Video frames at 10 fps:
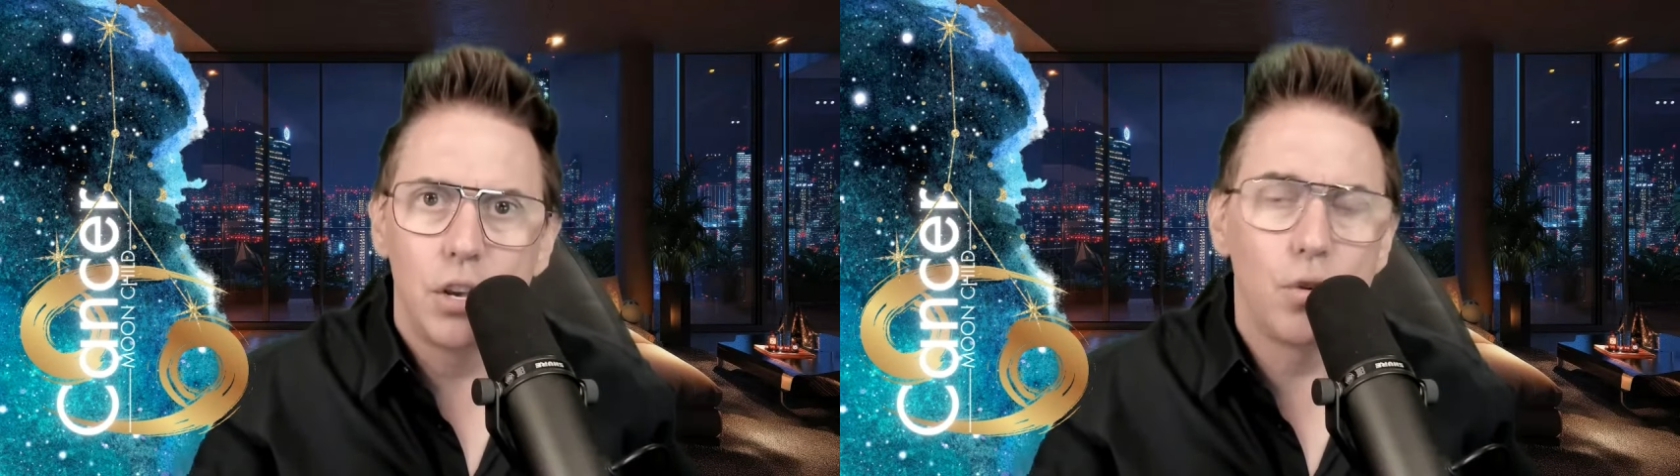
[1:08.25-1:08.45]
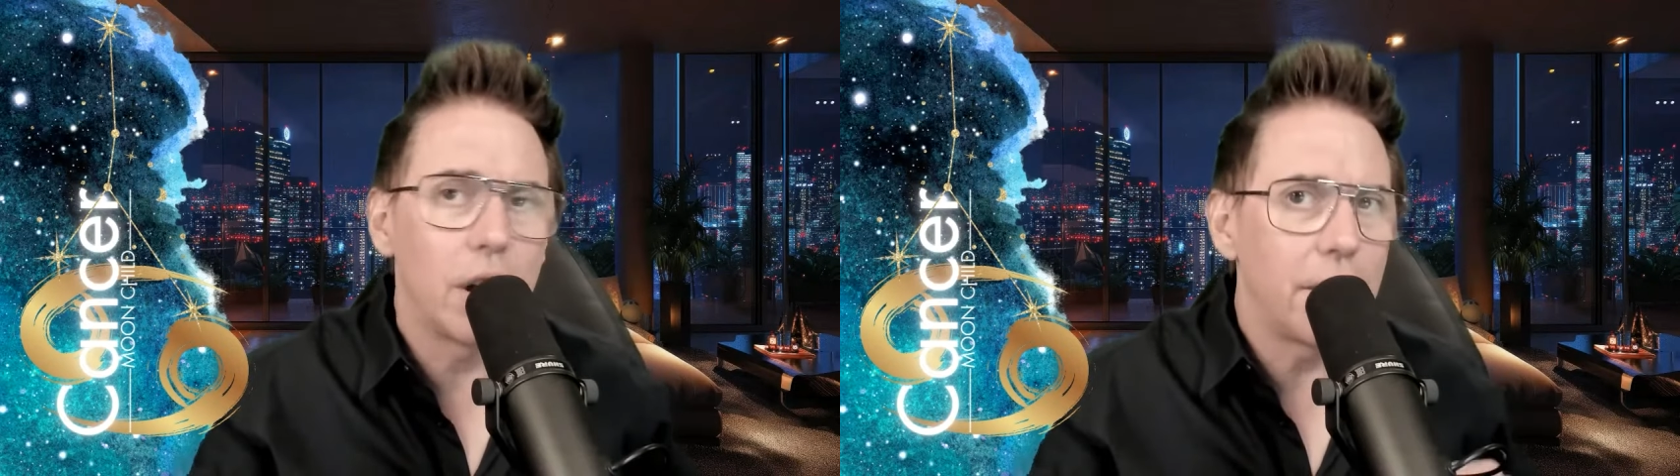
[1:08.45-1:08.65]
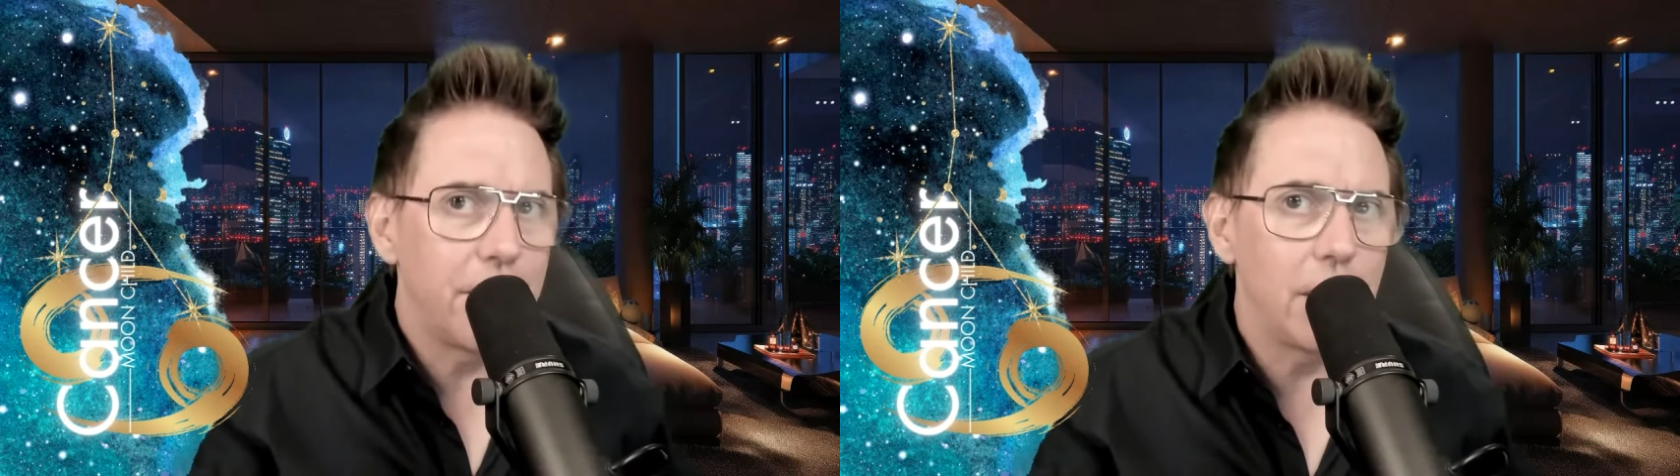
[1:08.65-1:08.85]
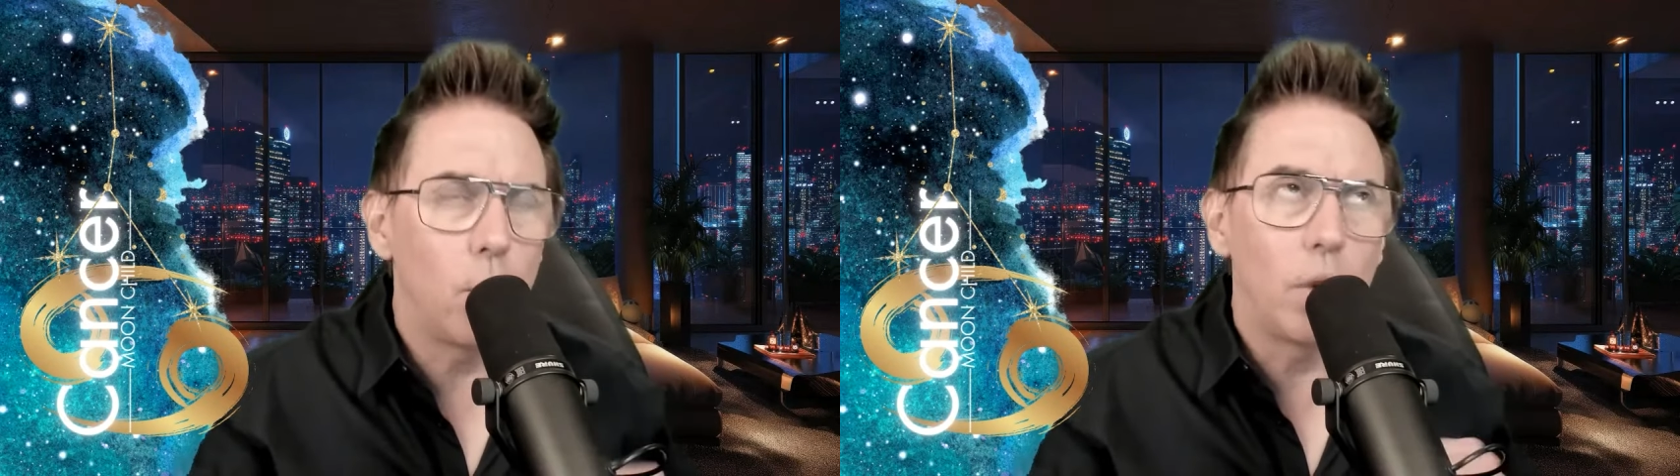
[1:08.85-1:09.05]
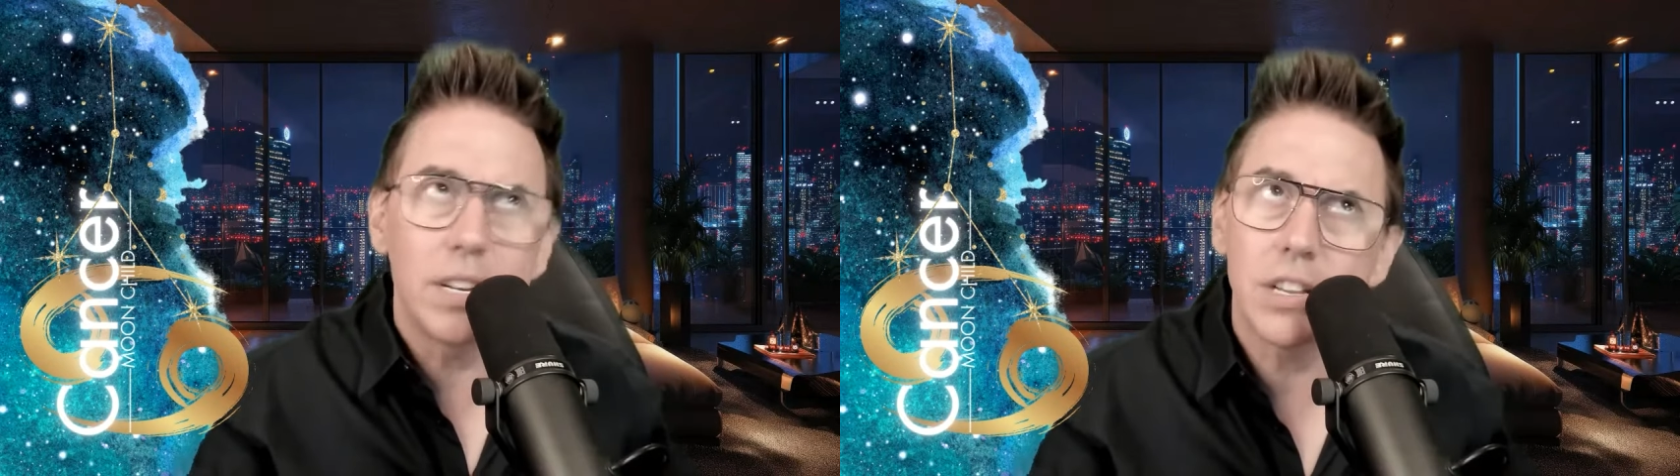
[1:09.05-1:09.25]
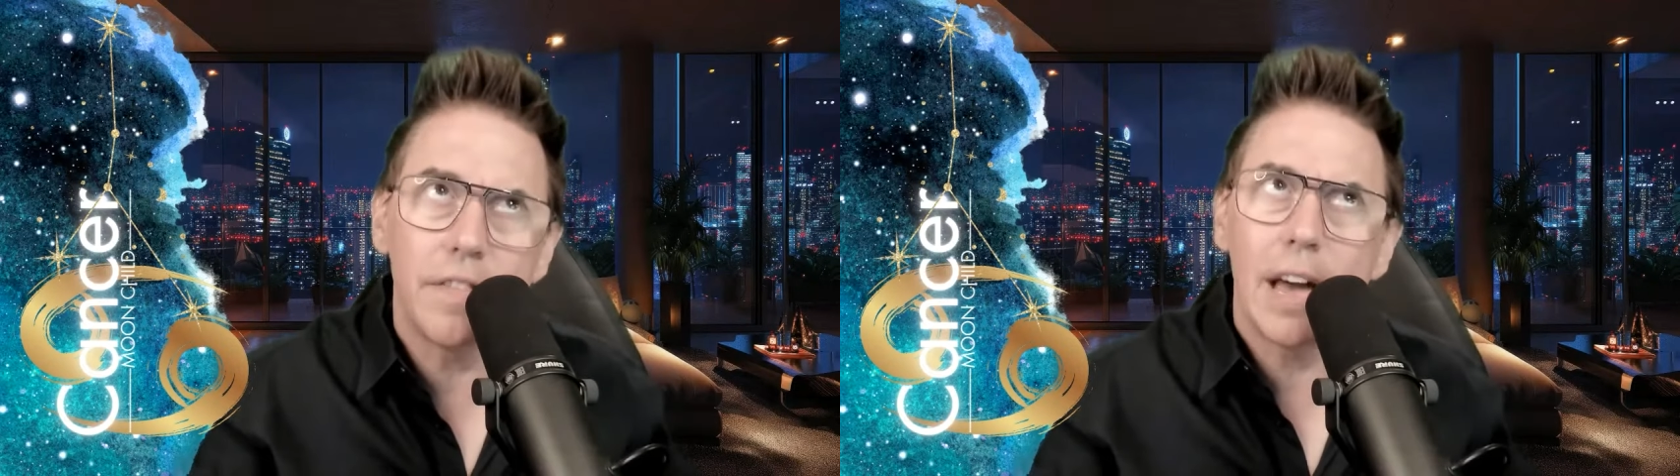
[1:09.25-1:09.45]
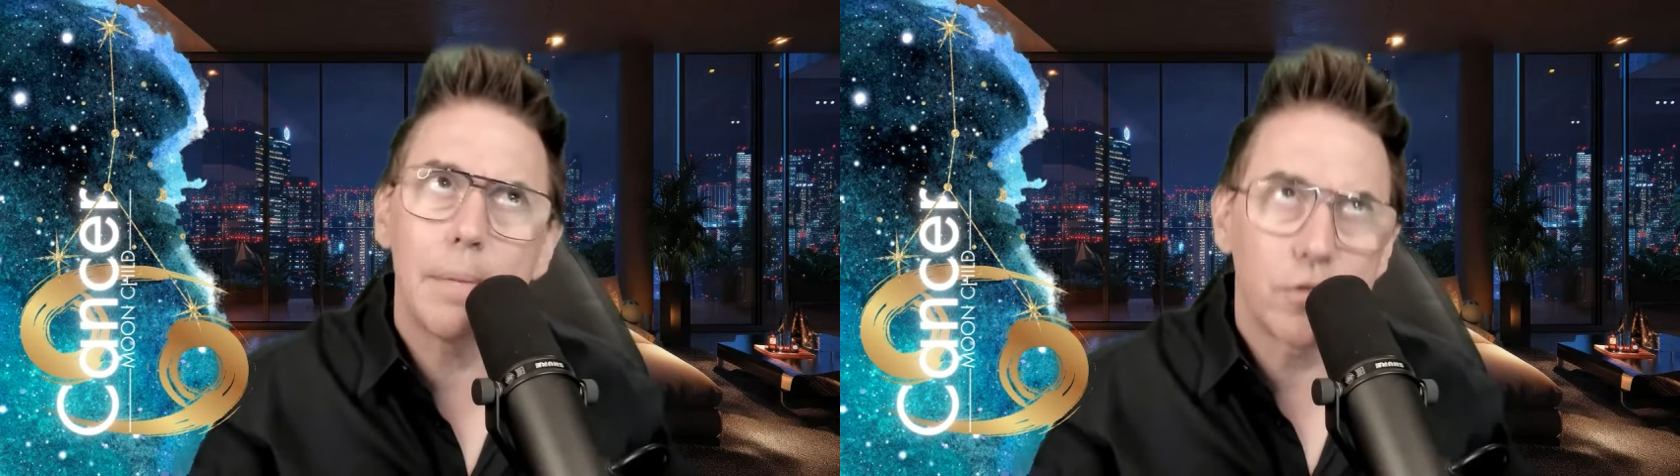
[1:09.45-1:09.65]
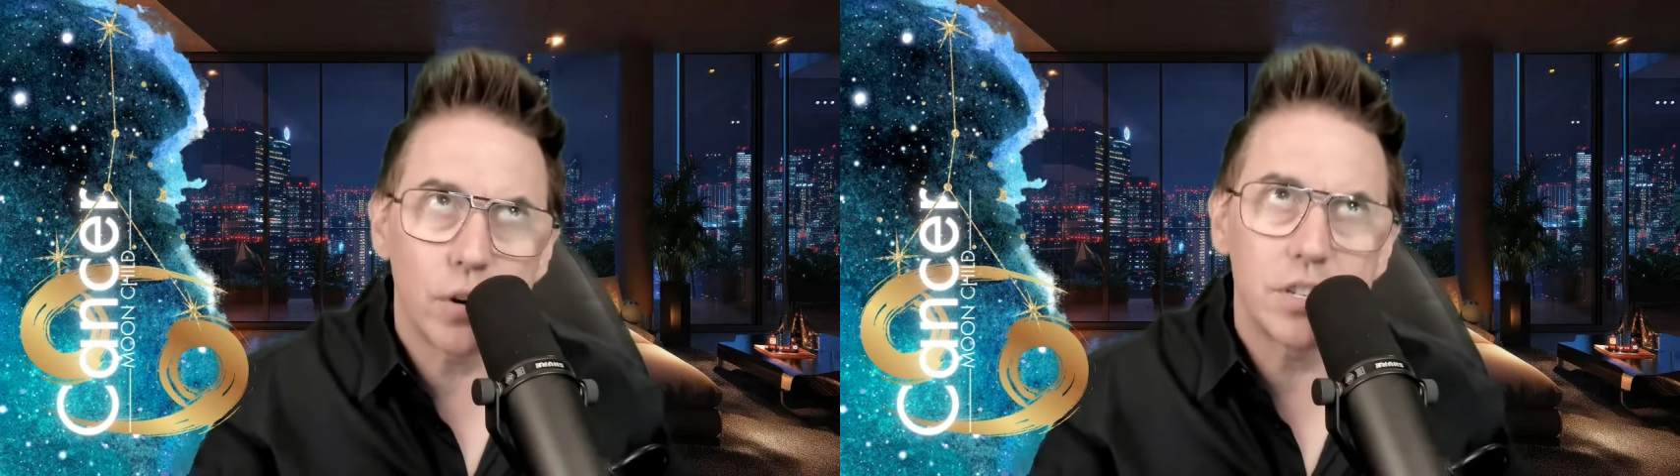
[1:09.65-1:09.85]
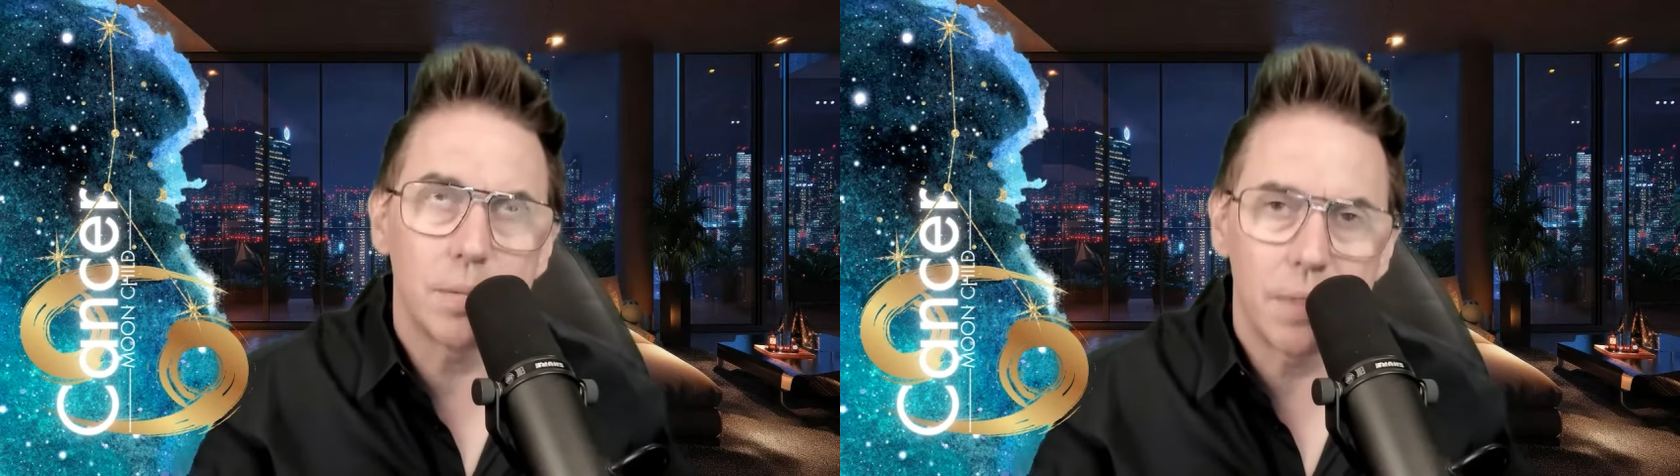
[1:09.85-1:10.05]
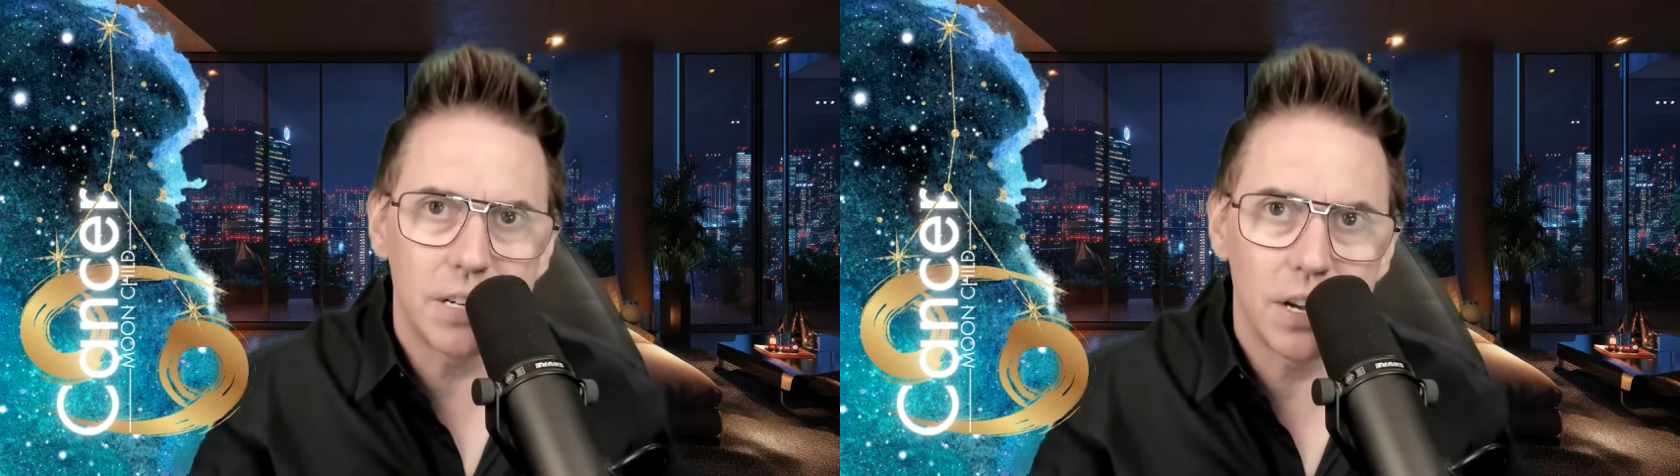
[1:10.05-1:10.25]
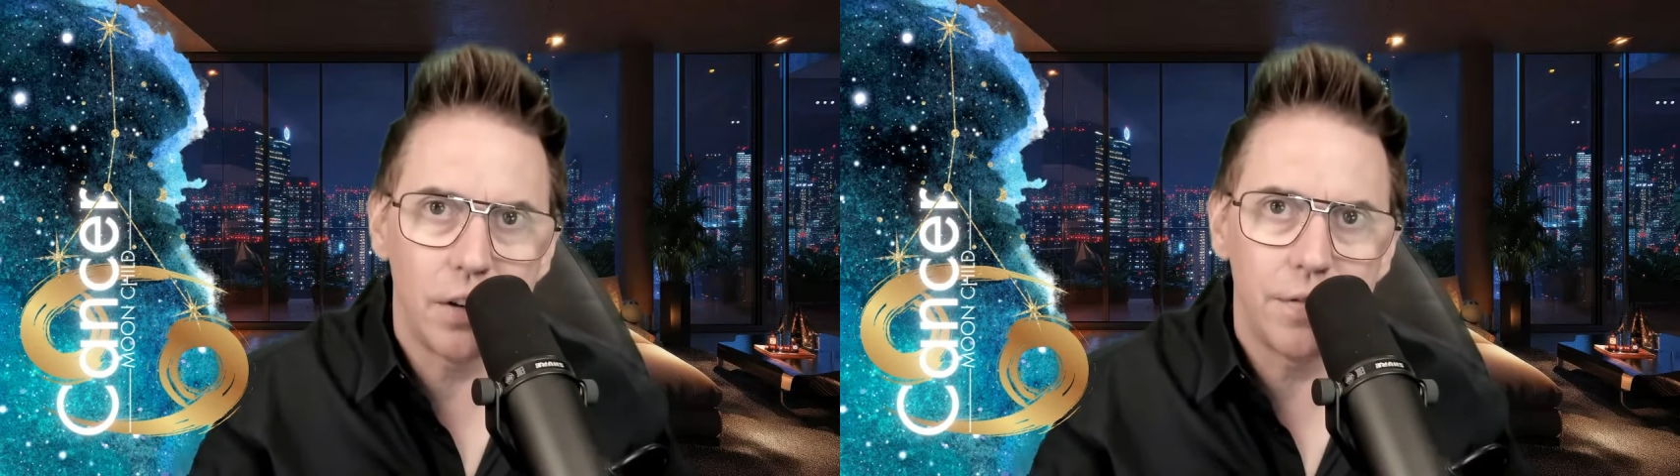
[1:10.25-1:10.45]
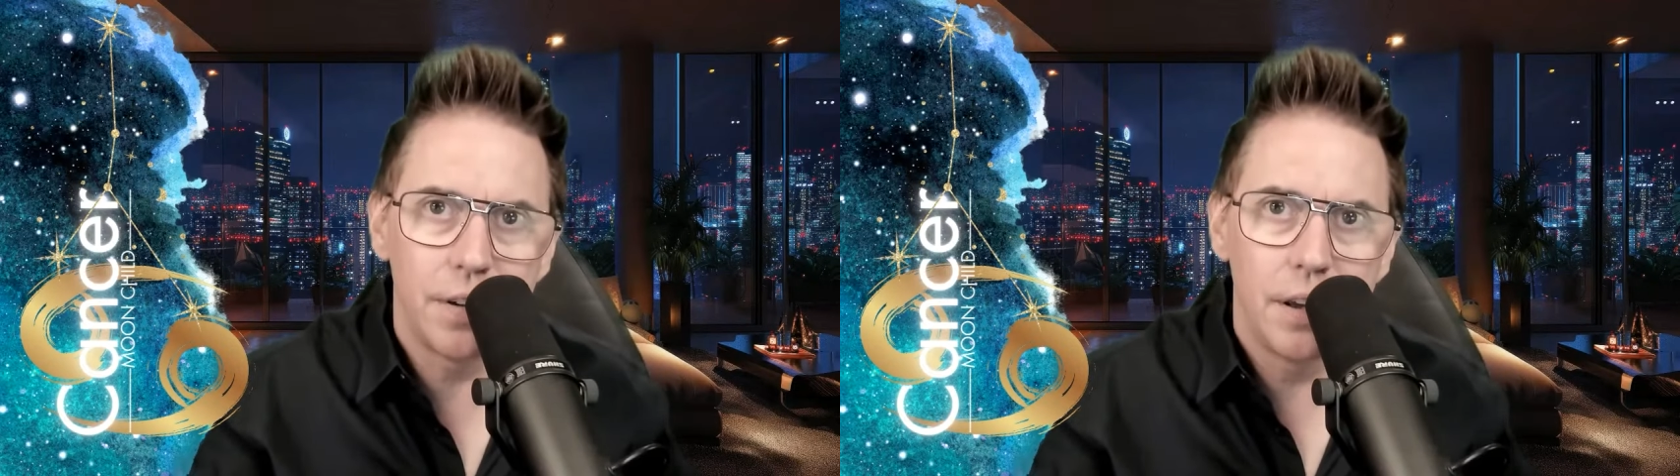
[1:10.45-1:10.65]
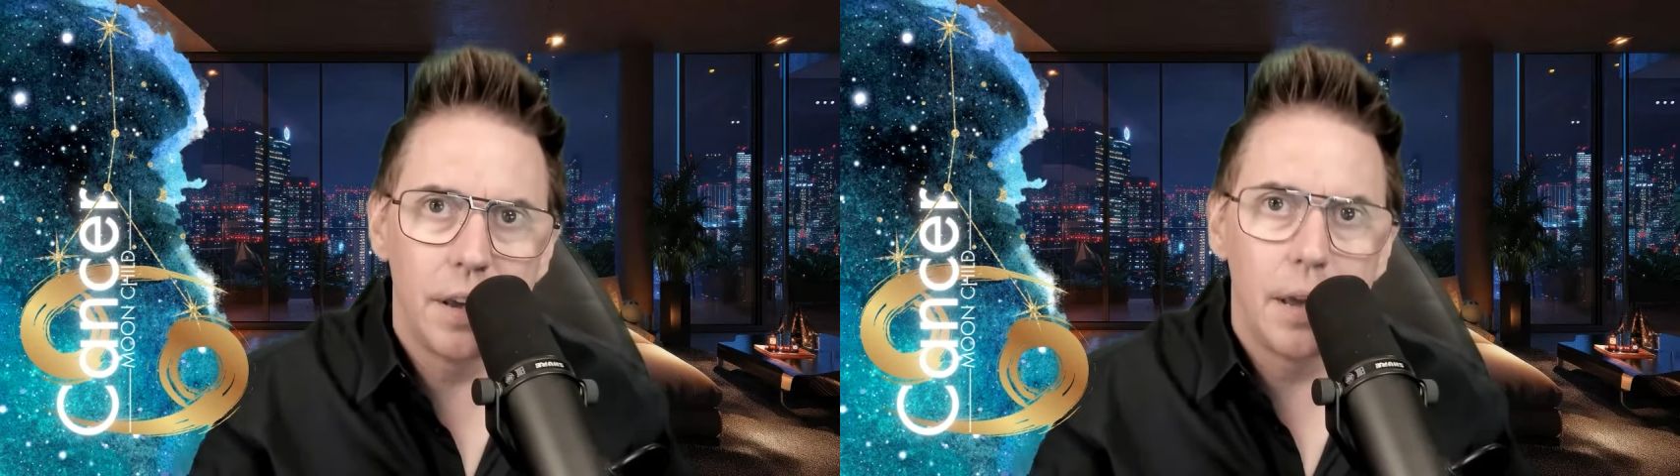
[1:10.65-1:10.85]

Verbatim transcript: You got to feel what is the vibe of trusting myself,